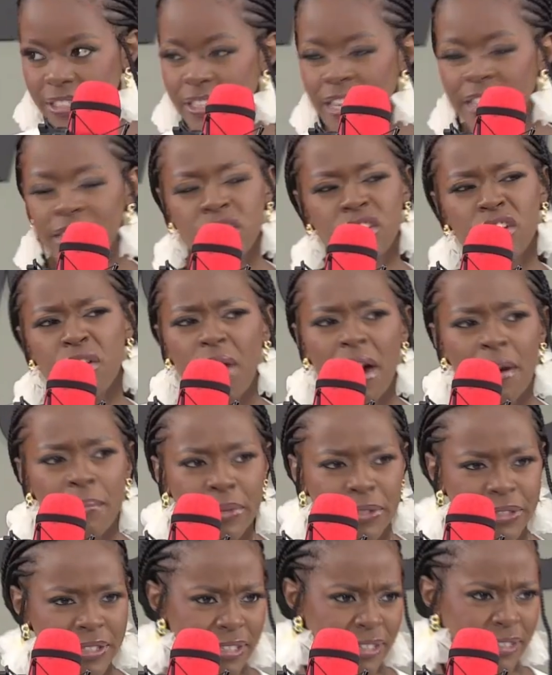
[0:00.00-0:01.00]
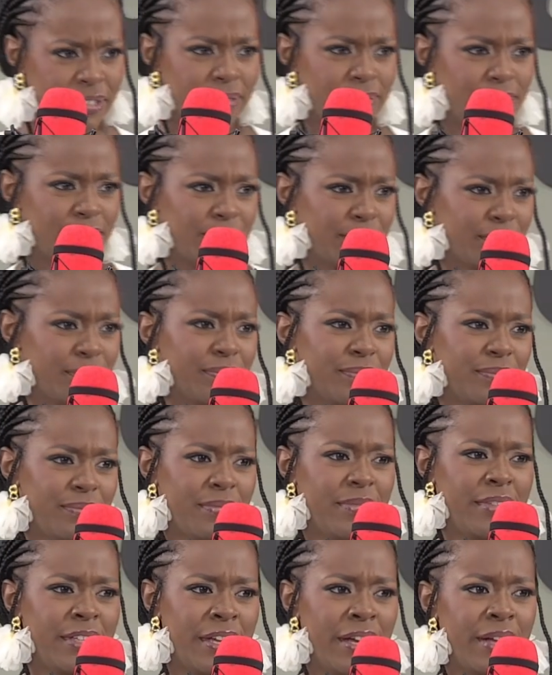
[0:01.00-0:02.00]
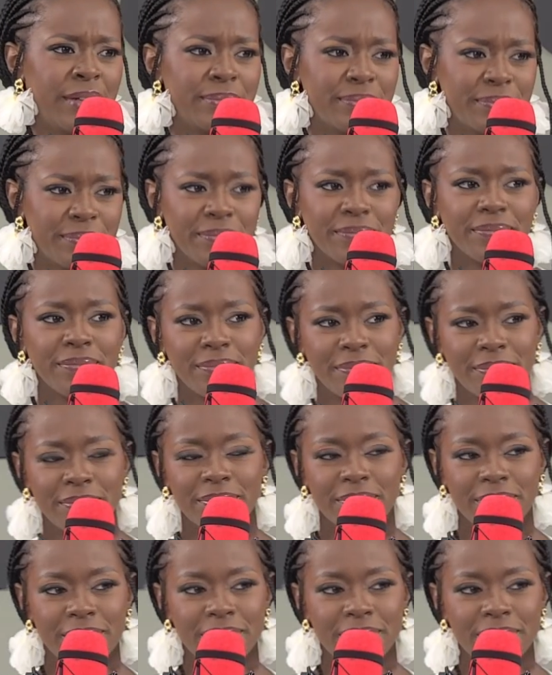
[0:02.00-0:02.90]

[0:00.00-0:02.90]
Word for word: and so humble still. Yeah. yeah, yeah. You all look